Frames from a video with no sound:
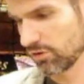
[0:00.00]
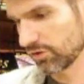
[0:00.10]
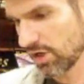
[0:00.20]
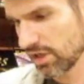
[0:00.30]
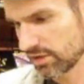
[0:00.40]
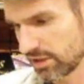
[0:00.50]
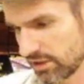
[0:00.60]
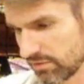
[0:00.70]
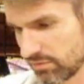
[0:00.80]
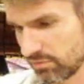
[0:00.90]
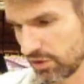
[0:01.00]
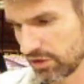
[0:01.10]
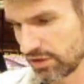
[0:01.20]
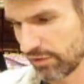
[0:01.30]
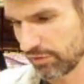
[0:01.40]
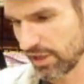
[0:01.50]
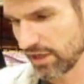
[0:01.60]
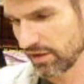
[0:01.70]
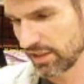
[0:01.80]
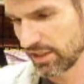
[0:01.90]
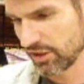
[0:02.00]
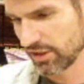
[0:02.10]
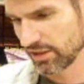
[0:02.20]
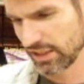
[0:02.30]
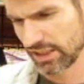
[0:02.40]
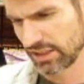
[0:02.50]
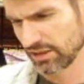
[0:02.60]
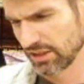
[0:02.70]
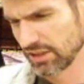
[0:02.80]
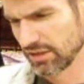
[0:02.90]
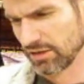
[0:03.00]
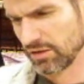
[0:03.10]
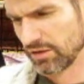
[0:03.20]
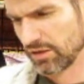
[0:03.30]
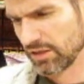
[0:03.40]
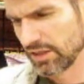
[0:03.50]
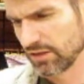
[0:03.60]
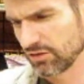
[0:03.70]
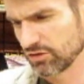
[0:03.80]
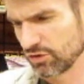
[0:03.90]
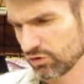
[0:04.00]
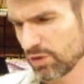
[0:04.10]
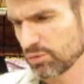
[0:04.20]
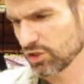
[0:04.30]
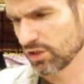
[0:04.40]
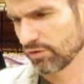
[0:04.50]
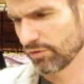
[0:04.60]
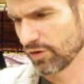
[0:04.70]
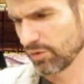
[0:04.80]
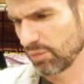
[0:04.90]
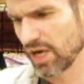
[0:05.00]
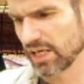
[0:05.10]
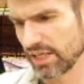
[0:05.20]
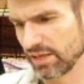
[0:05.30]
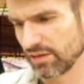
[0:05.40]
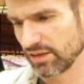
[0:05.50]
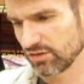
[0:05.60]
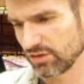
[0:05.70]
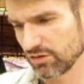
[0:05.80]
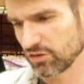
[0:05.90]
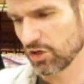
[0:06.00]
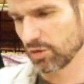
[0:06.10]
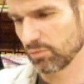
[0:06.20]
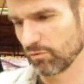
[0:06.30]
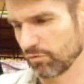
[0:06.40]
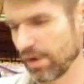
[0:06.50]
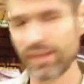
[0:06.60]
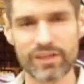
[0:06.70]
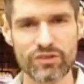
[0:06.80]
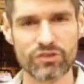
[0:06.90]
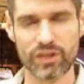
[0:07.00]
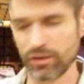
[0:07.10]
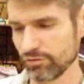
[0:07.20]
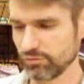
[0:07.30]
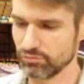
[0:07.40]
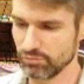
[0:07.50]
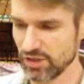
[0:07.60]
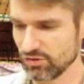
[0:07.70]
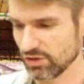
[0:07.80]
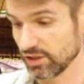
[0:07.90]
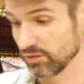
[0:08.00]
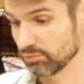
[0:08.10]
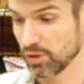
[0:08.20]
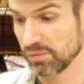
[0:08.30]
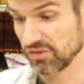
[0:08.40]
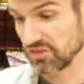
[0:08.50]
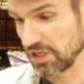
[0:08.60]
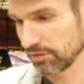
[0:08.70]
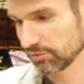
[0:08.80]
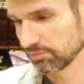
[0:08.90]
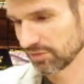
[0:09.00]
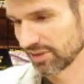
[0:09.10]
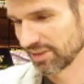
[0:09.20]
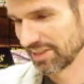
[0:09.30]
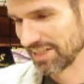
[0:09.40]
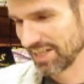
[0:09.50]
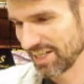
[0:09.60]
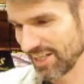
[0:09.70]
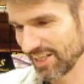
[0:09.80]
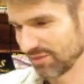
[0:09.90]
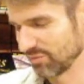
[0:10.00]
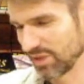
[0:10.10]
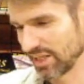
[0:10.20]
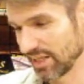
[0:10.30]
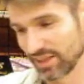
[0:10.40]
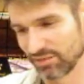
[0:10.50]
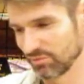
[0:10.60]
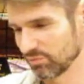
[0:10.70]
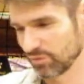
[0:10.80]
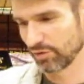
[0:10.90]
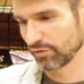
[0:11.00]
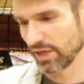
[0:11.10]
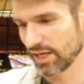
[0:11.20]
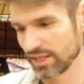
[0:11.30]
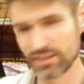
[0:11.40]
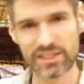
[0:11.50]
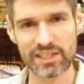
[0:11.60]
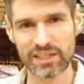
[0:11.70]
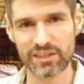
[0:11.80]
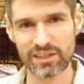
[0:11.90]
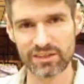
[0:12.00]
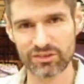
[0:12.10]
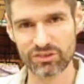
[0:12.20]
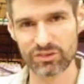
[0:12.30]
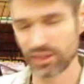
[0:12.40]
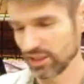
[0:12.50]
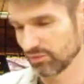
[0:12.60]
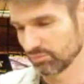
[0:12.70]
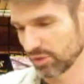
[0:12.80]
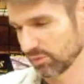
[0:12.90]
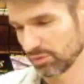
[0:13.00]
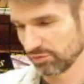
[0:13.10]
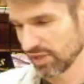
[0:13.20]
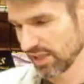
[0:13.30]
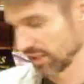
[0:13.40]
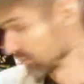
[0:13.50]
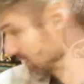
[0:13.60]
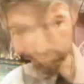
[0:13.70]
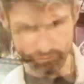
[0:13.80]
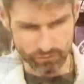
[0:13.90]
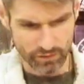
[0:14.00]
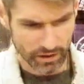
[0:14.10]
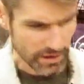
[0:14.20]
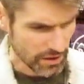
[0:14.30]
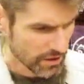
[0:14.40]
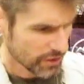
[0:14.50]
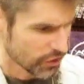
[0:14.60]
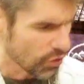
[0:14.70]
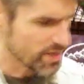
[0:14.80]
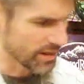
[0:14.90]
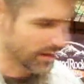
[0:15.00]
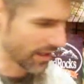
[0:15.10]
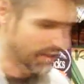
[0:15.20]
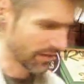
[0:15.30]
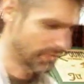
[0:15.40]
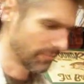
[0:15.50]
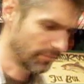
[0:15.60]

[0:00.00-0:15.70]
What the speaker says: Charles Cotton did a fly on here, and his description of the body in this is dark violet stuff, basically purple stuff. And the fly indeed is a purple fly. Knowing that,